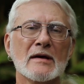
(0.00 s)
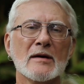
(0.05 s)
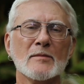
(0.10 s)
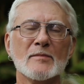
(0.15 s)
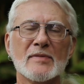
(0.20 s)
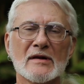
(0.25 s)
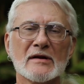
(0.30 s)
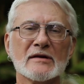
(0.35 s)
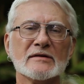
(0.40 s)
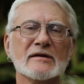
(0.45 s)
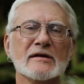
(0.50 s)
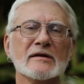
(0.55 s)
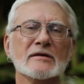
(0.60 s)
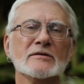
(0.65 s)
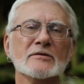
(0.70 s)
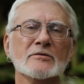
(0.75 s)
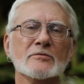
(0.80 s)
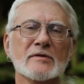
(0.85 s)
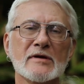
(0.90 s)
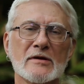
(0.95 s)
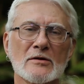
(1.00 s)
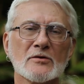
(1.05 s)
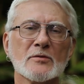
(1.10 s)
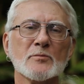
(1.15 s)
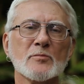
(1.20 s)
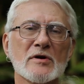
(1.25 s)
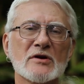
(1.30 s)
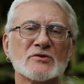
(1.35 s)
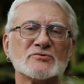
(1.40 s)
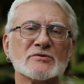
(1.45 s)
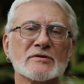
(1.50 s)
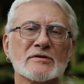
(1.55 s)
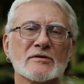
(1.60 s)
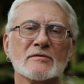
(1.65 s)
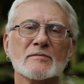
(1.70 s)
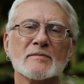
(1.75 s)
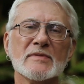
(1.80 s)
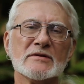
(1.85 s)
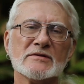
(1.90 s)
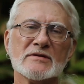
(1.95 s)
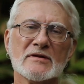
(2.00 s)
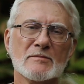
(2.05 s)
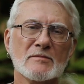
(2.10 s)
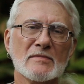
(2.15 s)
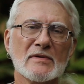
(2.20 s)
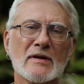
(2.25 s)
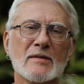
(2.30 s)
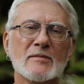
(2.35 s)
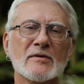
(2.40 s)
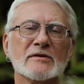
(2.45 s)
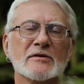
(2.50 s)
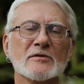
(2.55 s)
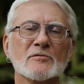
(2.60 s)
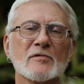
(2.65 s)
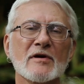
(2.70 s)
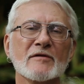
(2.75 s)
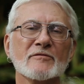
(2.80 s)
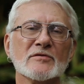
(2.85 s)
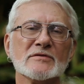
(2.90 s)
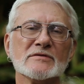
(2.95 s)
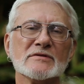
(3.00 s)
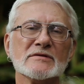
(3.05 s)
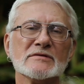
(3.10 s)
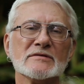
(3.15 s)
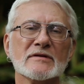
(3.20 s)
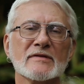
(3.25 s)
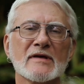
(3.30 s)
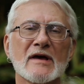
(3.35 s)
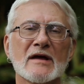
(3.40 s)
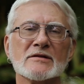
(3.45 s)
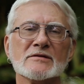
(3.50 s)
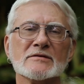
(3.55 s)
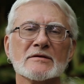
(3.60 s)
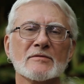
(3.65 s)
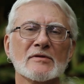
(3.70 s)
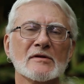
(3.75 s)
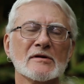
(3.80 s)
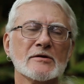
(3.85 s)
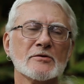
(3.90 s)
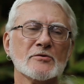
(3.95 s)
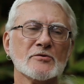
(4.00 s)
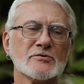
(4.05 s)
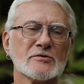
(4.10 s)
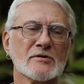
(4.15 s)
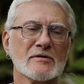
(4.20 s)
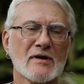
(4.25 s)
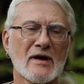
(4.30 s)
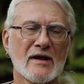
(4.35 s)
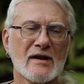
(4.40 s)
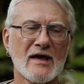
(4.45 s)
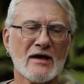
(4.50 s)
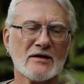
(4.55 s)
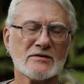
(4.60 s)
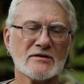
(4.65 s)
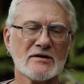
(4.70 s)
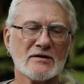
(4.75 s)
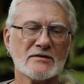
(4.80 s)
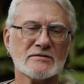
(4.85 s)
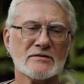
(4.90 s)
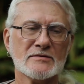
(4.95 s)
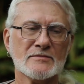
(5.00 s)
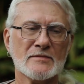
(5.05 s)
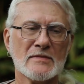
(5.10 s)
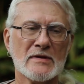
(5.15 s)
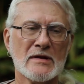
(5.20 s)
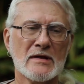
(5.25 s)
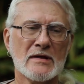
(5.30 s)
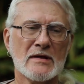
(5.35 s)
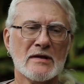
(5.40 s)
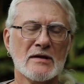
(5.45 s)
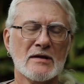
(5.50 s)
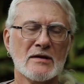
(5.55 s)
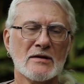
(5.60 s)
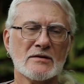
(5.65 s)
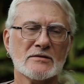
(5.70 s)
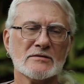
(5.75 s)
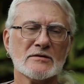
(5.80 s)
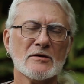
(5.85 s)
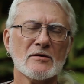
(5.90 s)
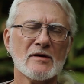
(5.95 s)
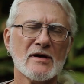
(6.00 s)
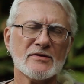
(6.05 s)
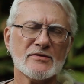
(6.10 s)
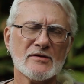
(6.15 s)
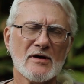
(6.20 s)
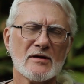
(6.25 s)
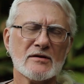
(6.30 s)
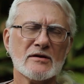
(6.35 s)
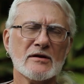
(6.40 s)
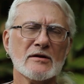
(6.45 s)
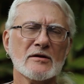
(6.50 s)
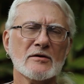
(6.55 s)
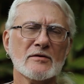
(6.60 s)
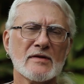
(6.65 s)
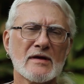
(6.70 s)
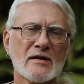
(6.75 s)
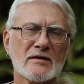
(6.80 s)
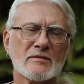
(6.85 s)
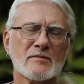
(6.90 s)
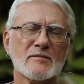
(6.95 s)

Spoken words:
ability to heal depression. There'd been some limited references to that in some of the literature I'd accessed. So I thought, you know, that